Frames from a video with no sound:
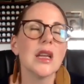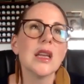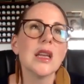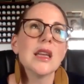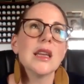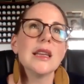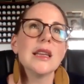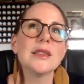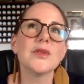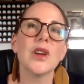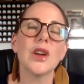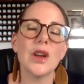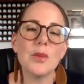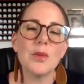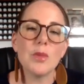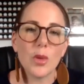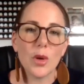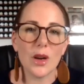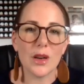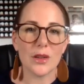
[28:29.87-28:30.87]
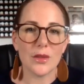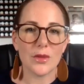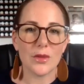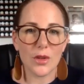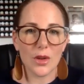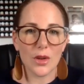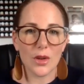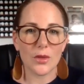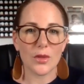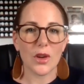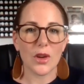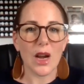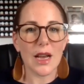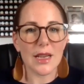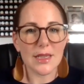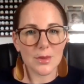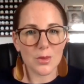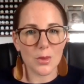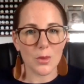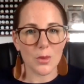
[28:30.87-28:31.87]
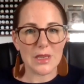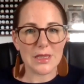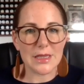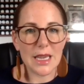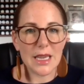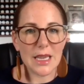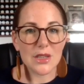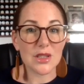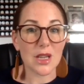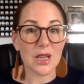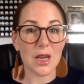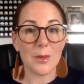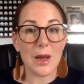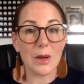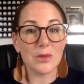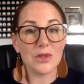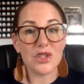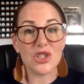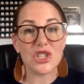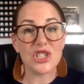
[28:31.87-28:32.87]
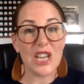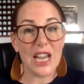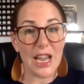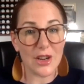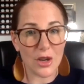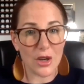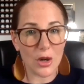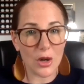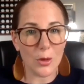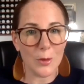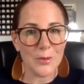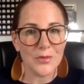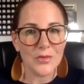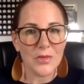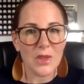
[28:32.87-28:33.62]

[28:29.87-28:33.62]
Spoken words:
it's very important for us when we say just come out and shadow,